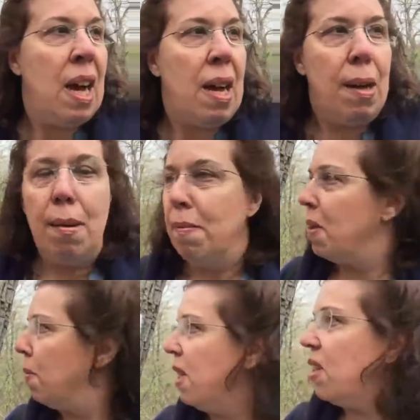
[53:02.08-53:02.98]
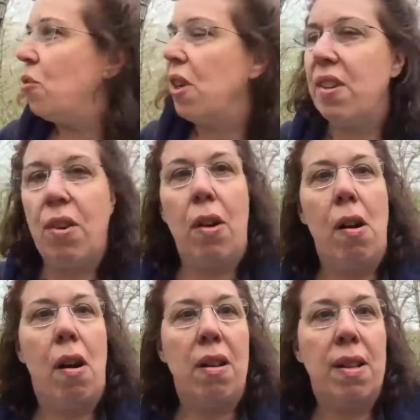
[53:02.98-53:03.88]
Um, some of these trails are
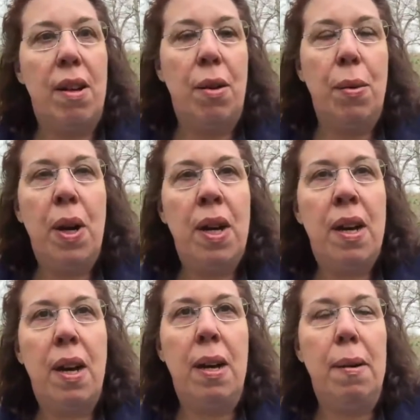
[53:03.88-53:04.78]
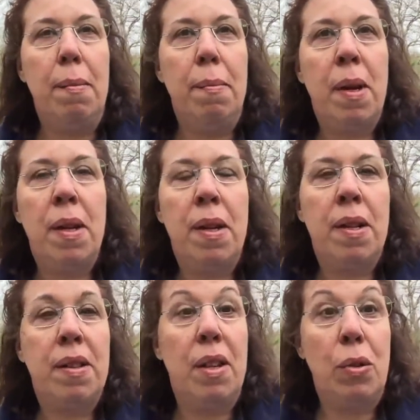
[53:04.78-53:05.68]
also um,
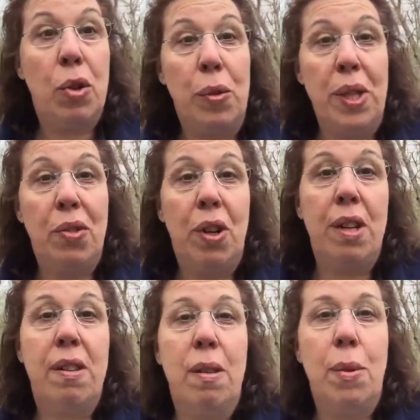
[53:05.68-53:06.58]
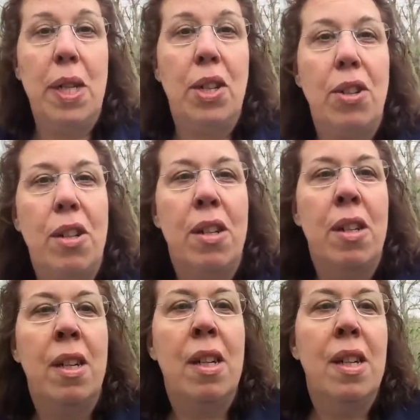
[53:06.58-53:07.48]
snowshoeing trails in the winter.
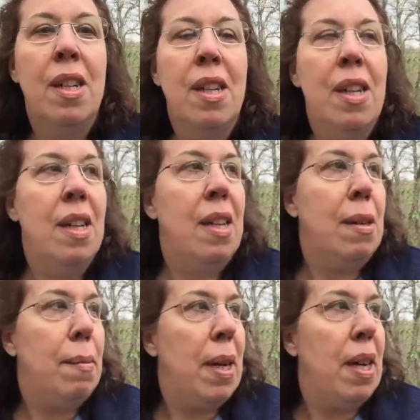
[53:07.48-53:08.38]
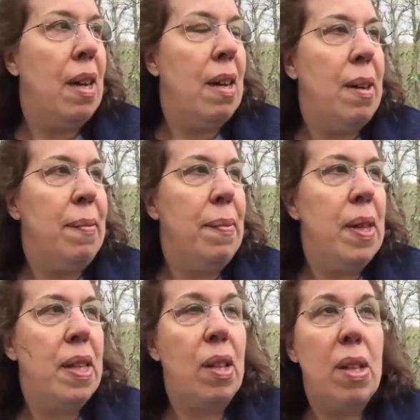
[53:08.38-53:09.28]
But, um,
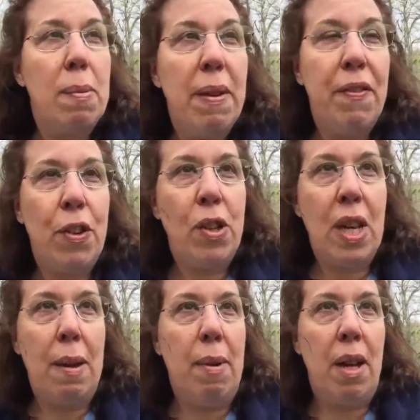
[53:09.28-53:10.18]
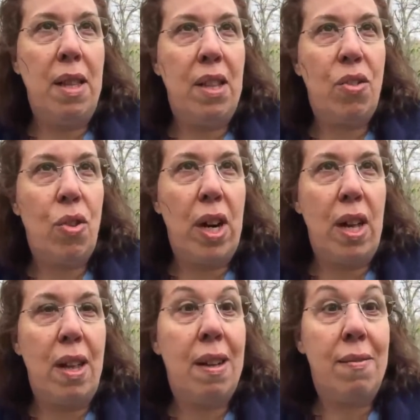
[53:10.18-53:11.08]
so this is my first time on this
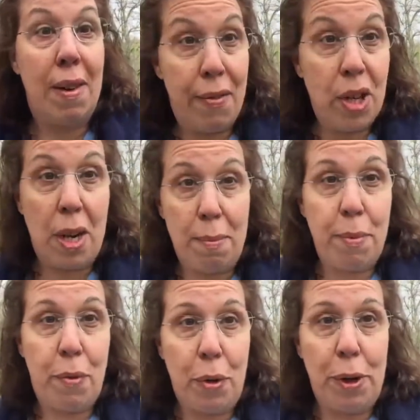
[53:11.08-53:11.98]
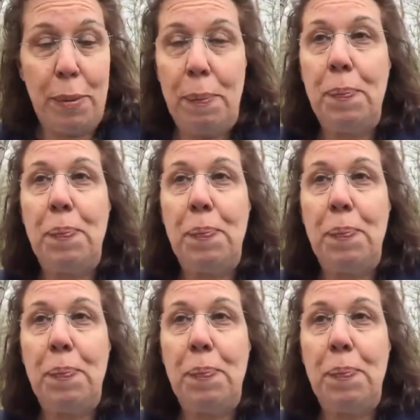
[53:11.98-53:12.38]
trail. never done it before.